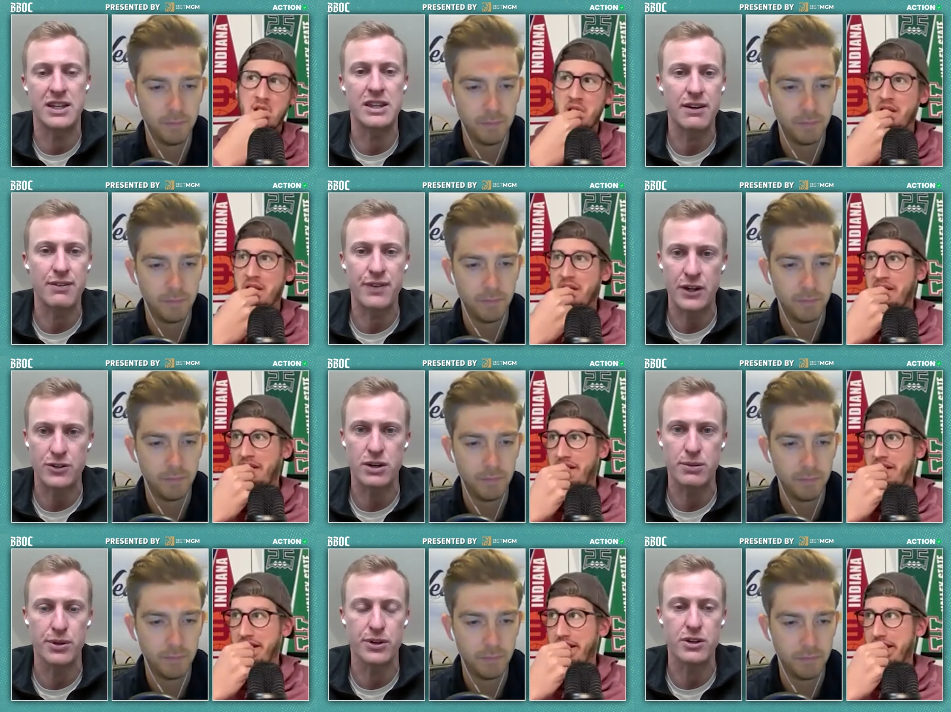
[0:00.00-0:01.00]
Speaker 1: I think foul
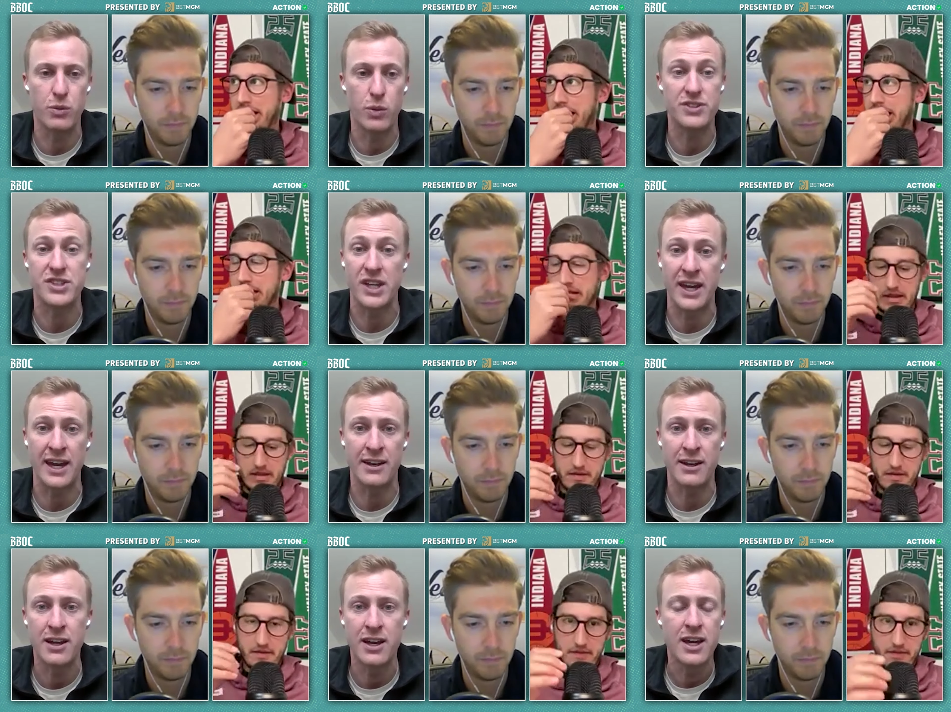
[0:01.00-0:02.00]
trouble could once
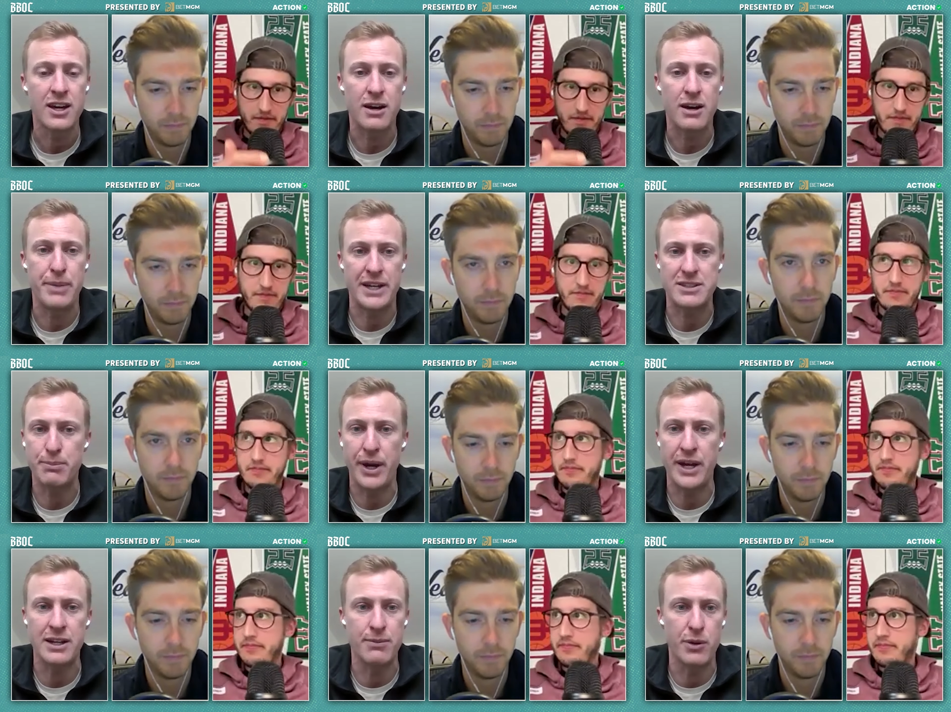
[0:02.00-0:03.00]
again come back to
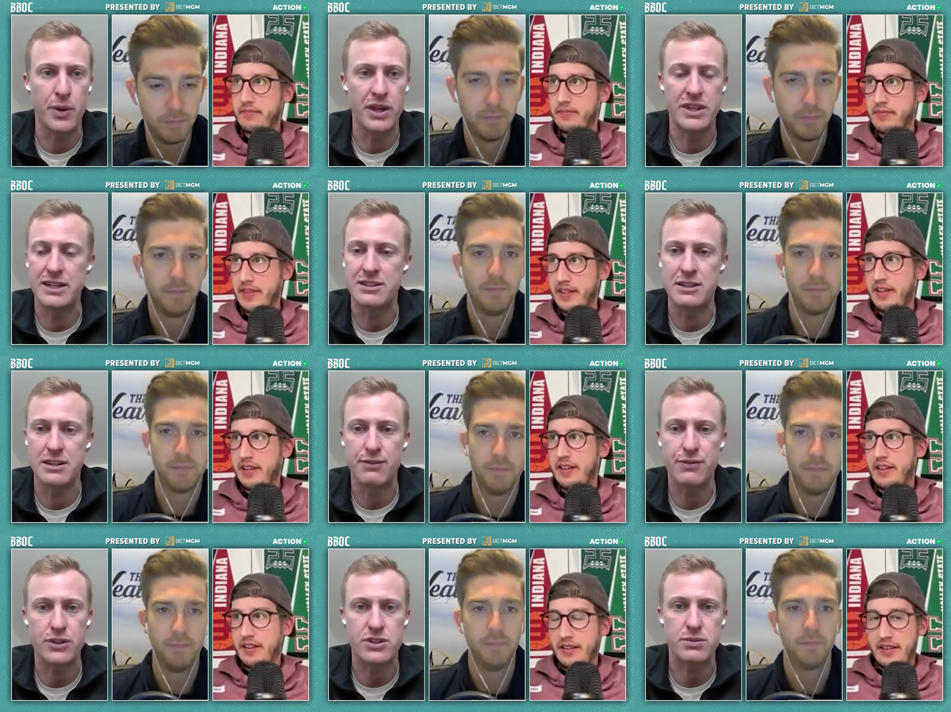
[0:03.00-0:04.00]
bite him the way that it did in
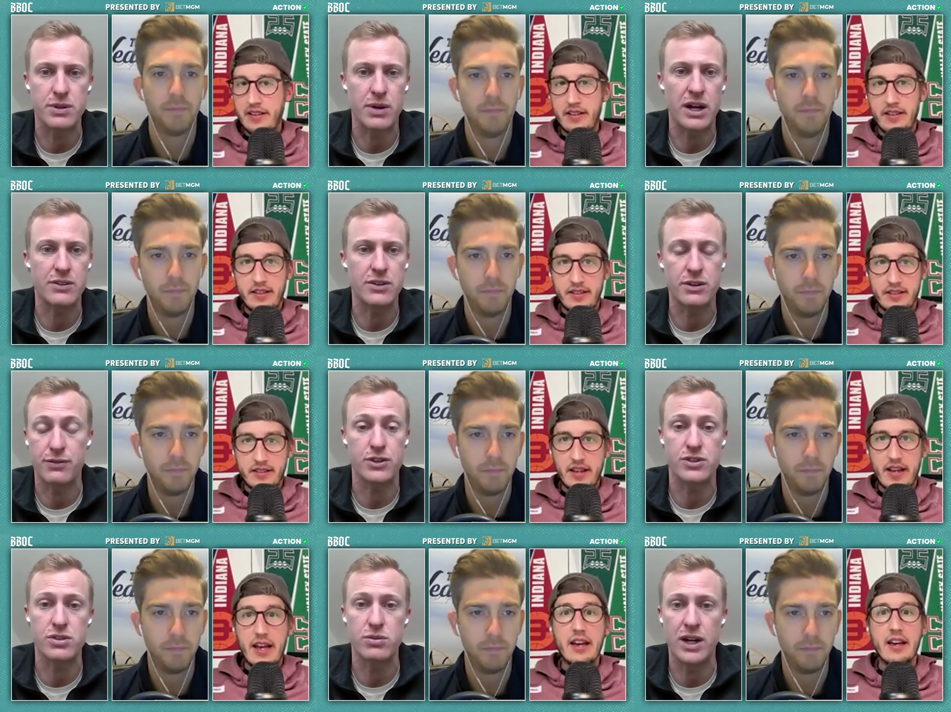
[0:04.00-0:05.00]
the first three rounds or
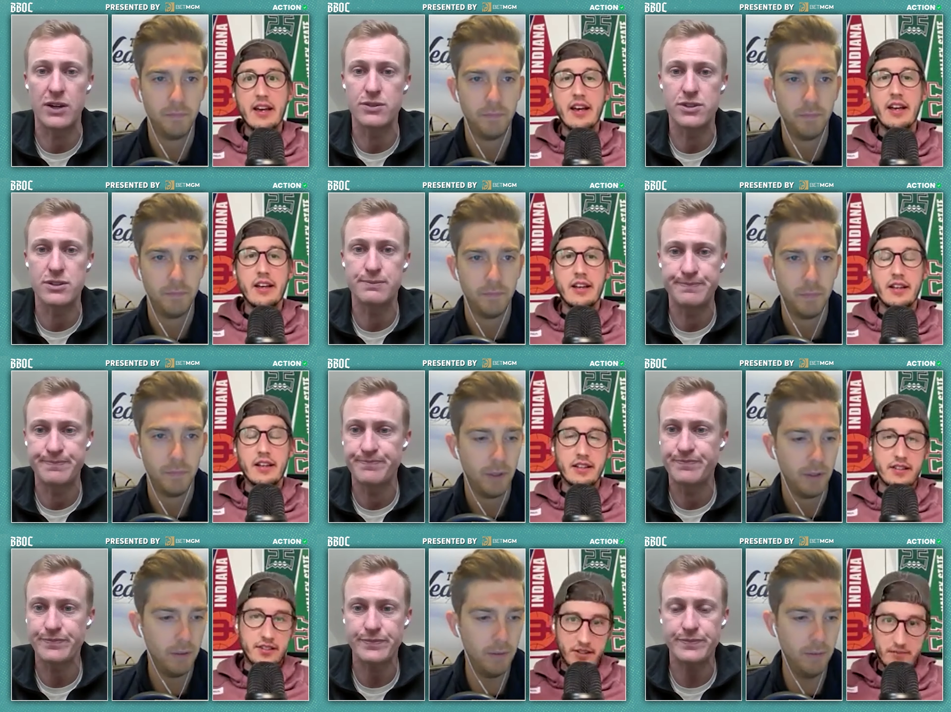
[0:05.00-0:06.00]
first it, eh, two rounds.
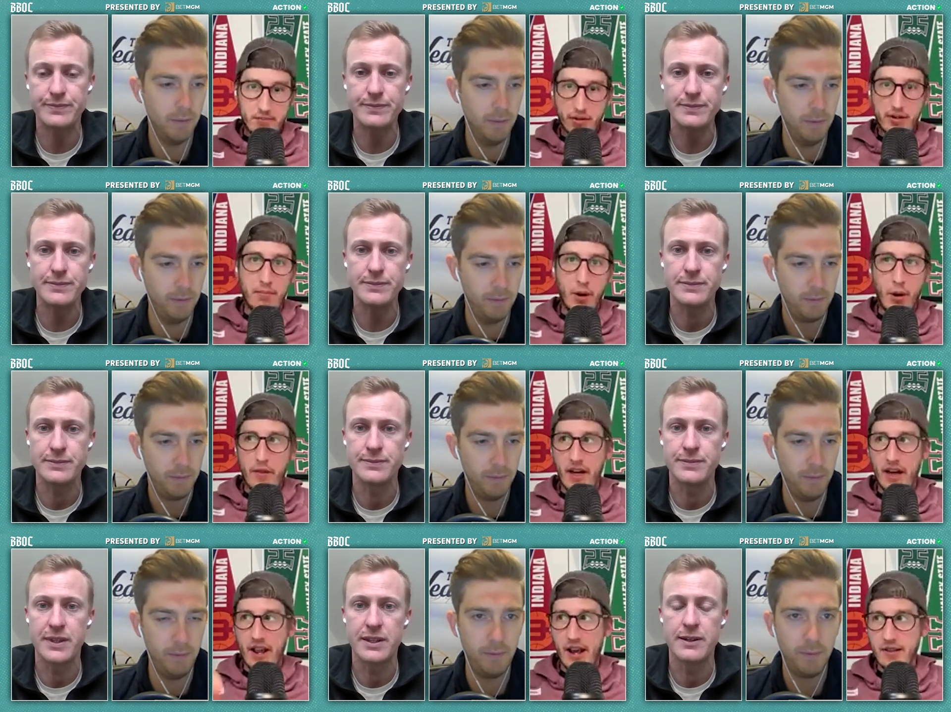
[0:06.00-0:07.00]
Speaker 2: To put a bow on
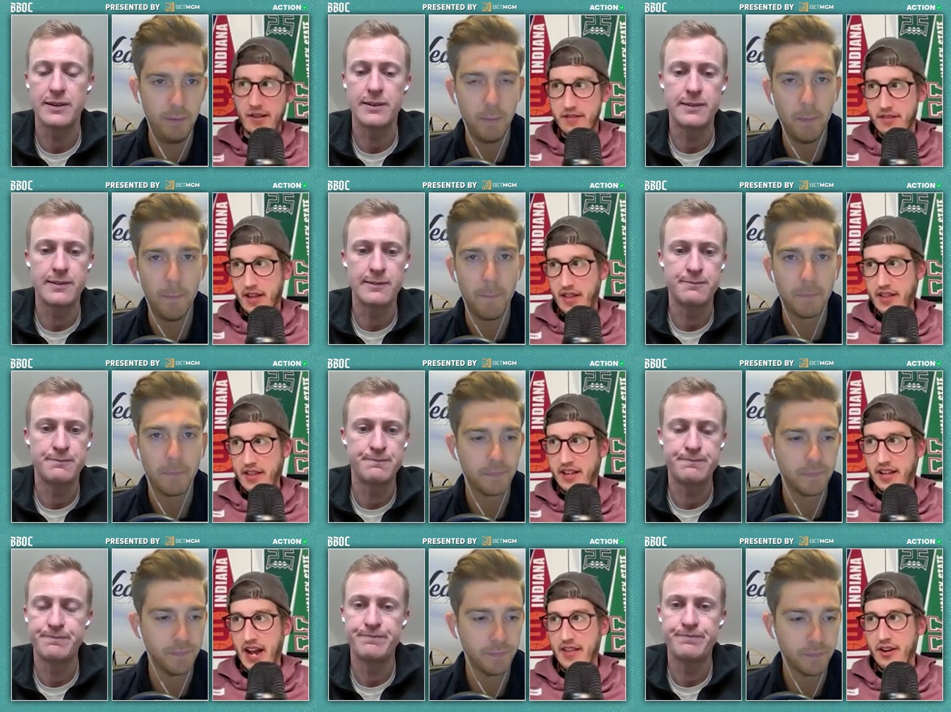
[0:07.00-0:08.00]
that, I, I think the
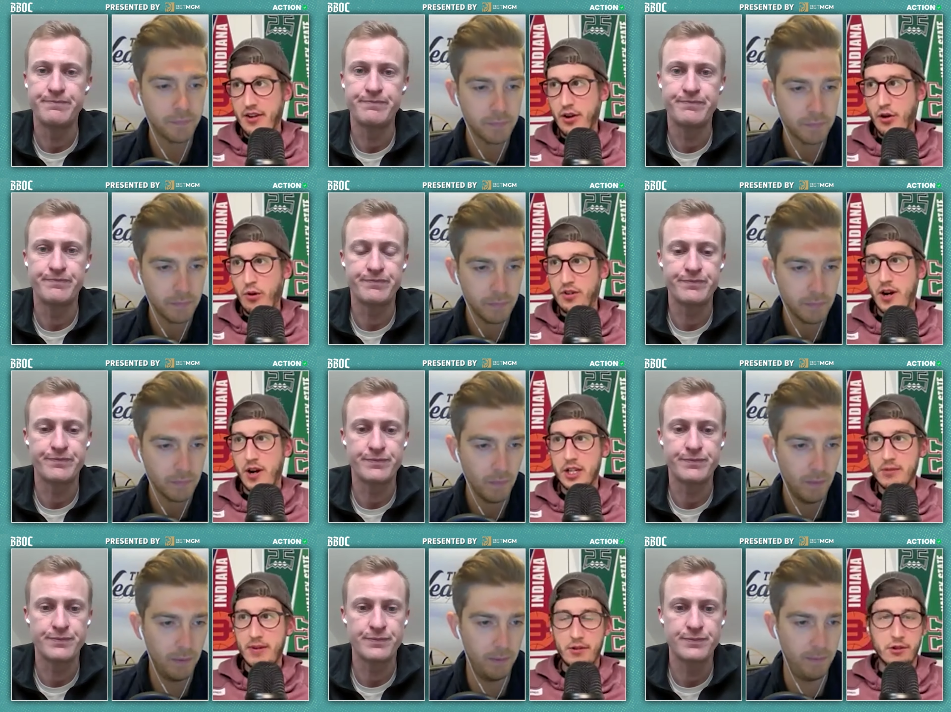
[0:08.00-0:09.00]
guy that no one
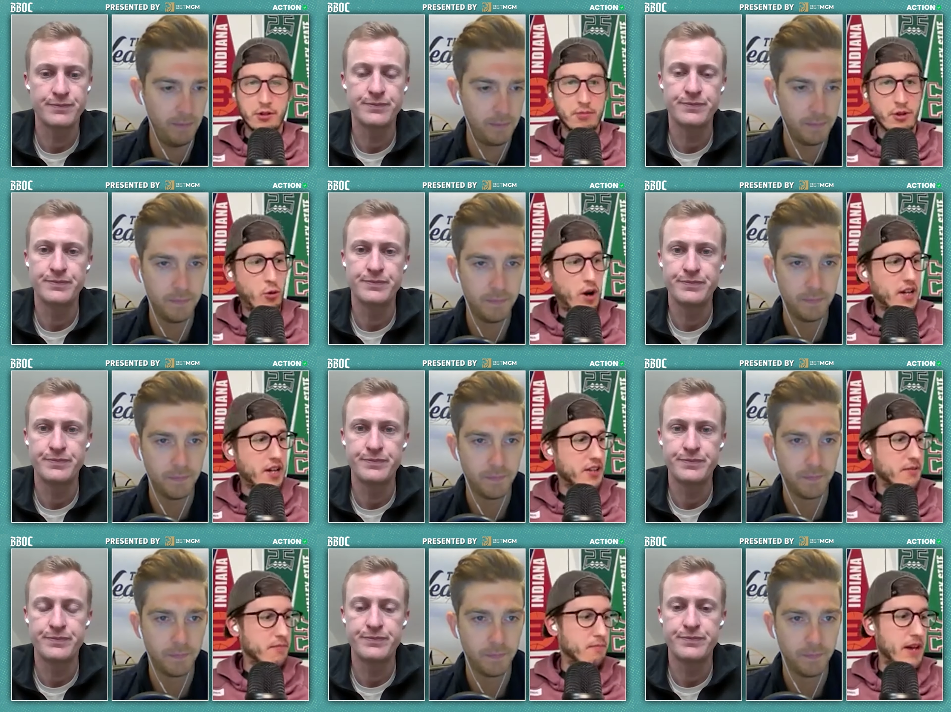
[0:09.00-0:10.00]
talks about who's been
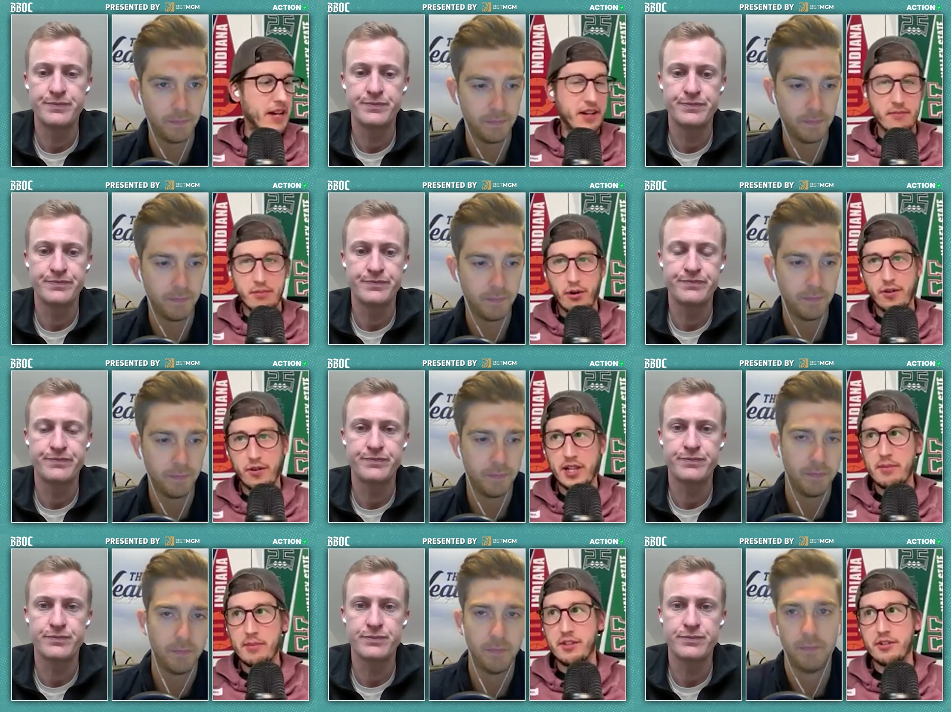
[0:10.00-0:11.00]
quietly mega important for
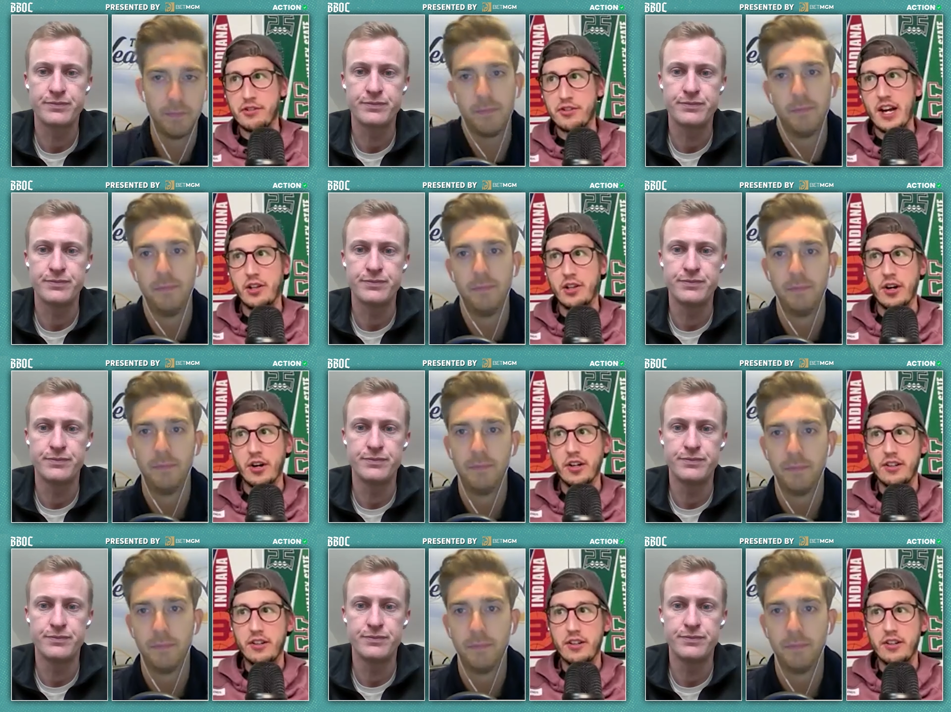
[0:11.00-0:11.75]
Clemson is Jack Clark.